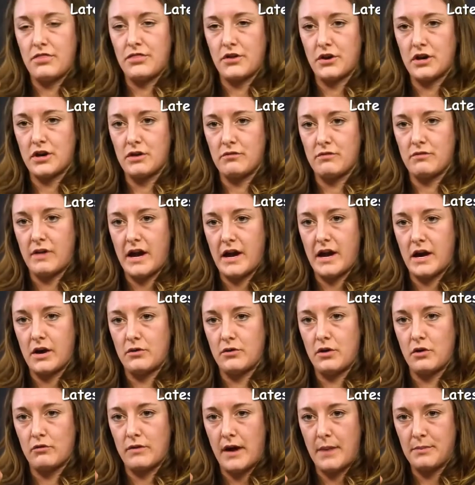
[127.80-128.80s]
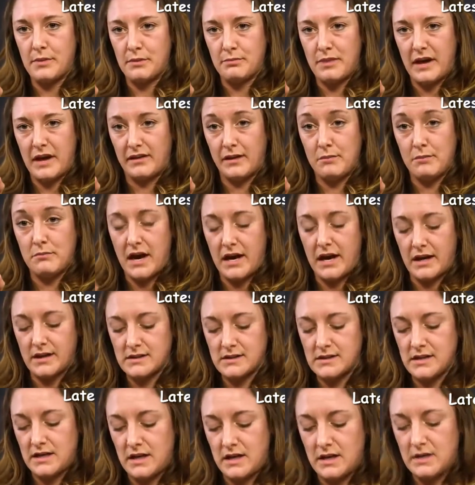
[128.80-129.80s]
30-round rapid pellet
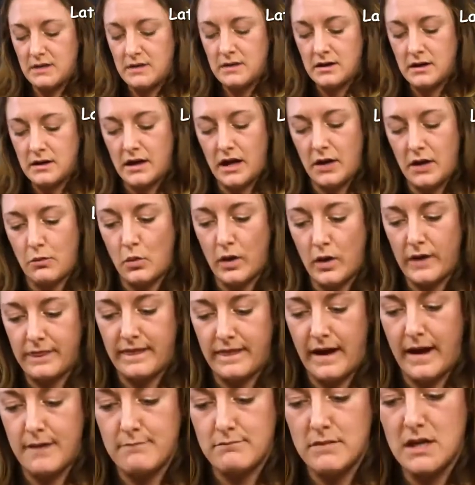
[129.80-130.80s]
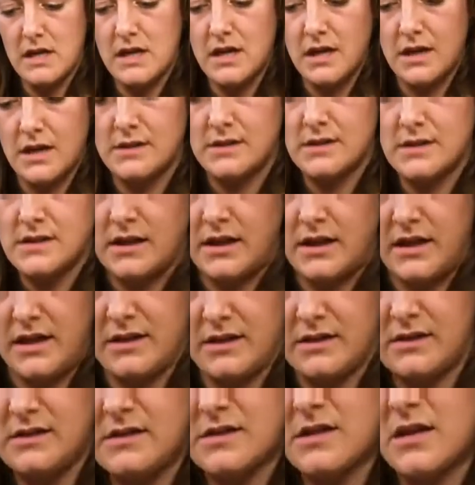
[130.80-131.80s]
magazine, and what that means
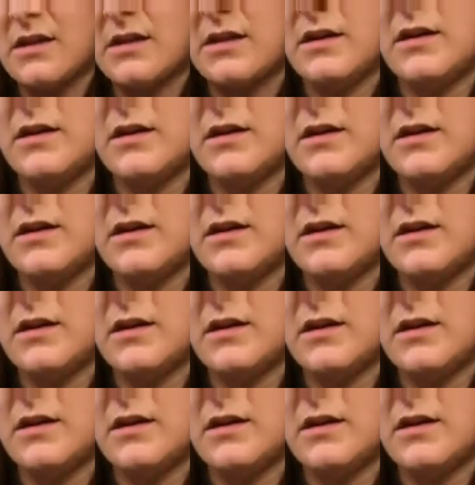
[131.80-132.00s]
is